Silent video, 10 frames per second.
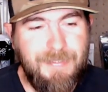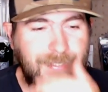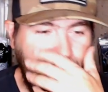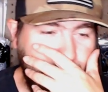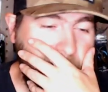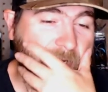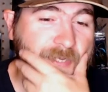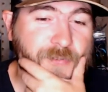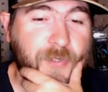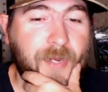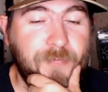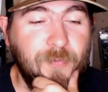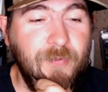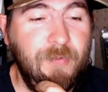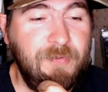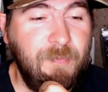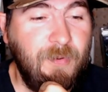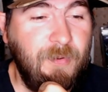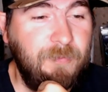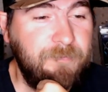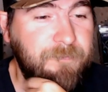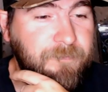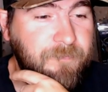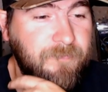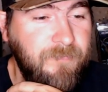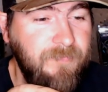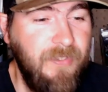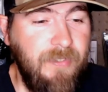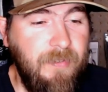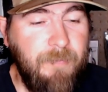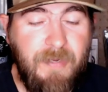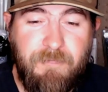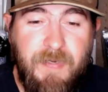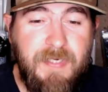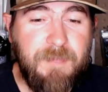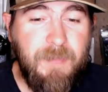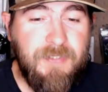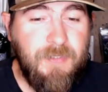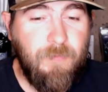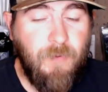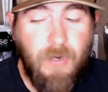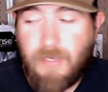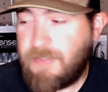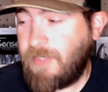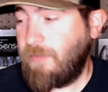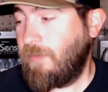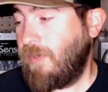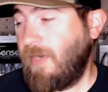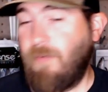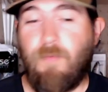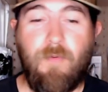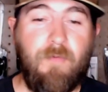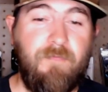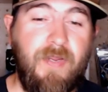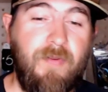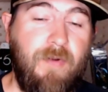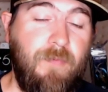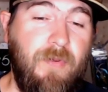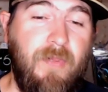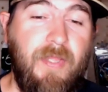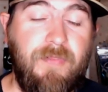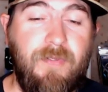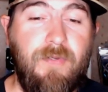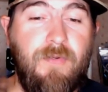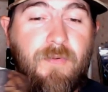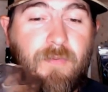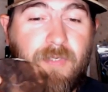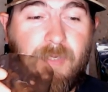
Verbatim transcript: I may get dropped. We'll know tomorrow. Man, Phoenix makes good rods. I'm going to I'm gonna order a feather. I really like the new M